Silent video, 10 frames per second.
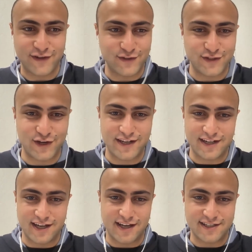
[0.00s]
free to
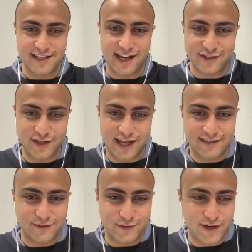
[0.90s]
join
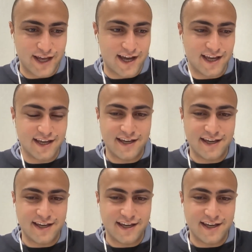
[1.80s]
slack.activeloop.ai.